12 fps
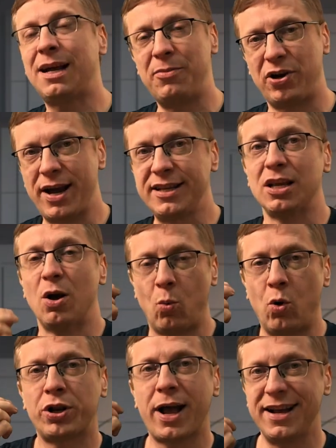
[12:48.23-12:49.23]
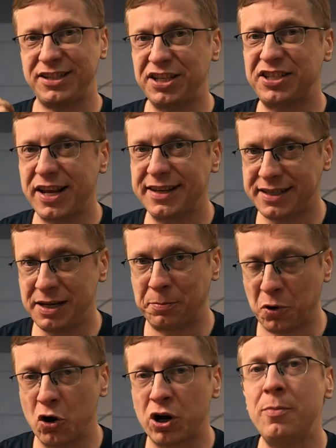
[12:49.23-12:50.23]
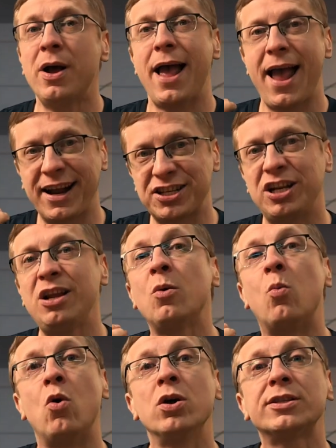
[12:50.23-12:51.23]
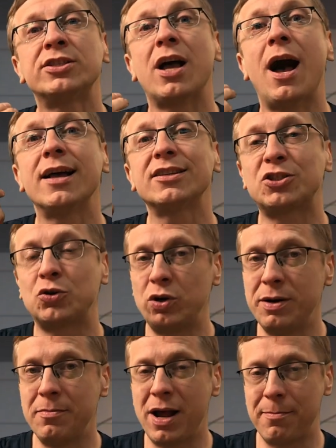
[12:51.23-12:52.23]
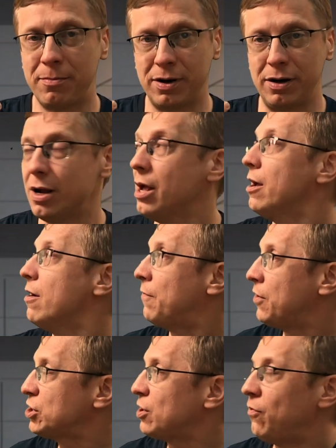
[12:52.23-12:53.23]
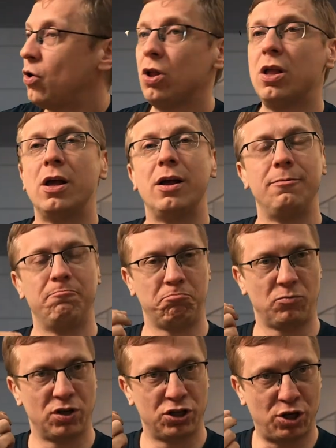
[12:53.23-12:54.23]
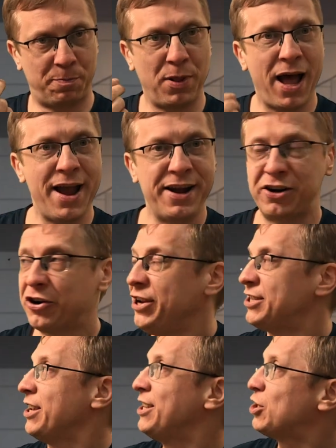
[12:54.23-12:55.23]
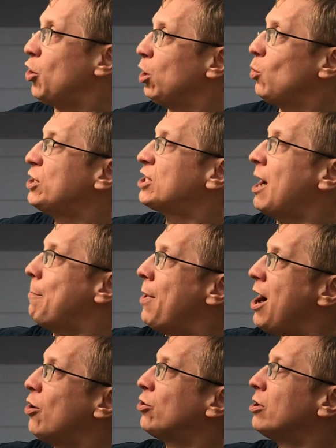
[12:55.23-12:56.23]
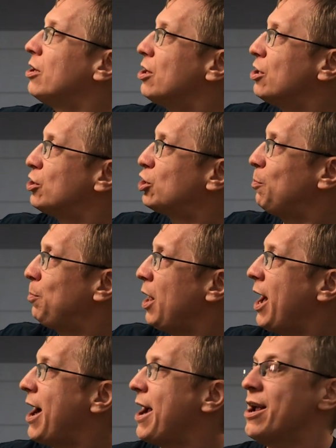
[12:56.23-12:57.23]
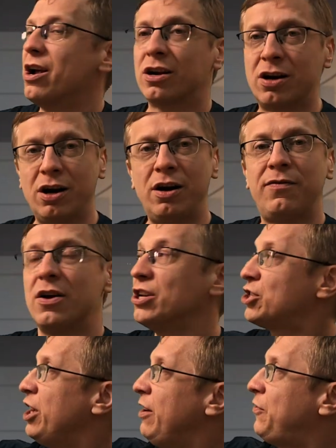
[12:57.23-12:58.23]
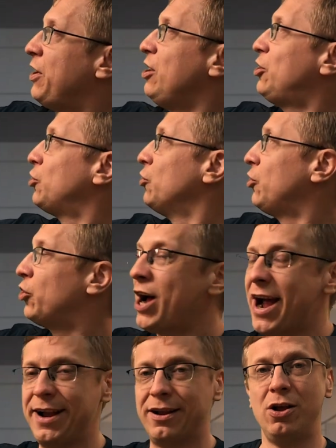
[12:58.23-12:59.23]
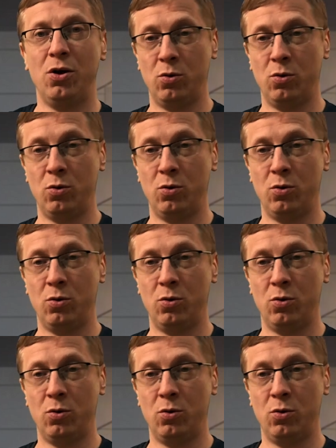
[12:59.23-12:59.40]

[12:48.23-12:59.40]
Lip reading: summarize what IGCSE program actually wants us to remember. First of all, supply increase. It's always about supply curve shifting to the right.